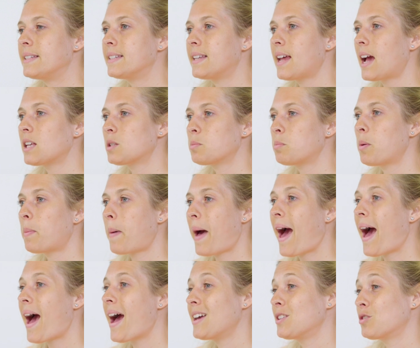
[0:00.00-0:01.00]
Dext
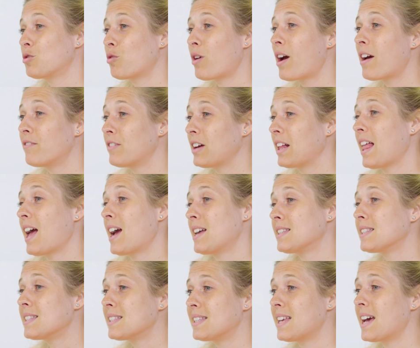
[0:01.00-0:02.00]
Prepare is great for
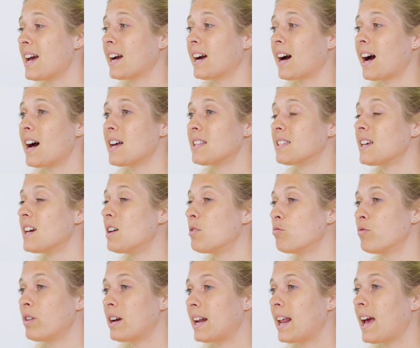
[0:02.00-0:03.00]
clients at Sagars. It
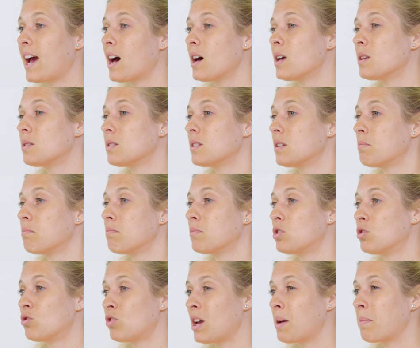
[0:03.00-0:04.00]
really helps them
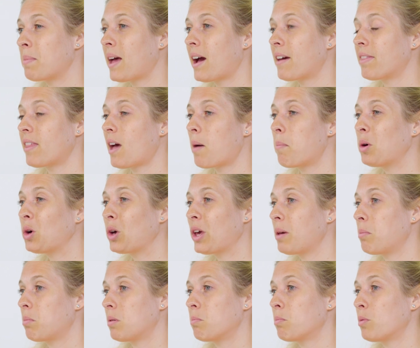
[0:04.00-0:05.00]
streamline their
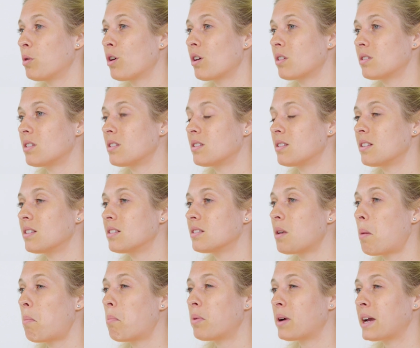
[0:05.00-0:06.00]
bookkeeping
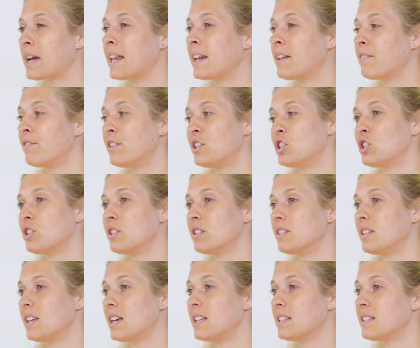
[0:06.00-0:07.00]
processes, bring in
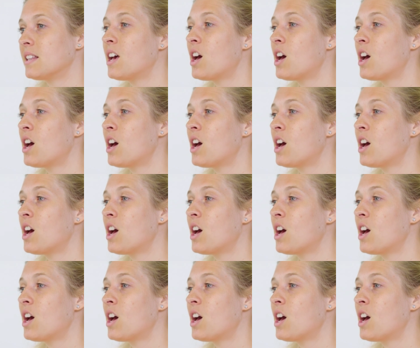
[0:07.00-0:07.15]
efficiencies,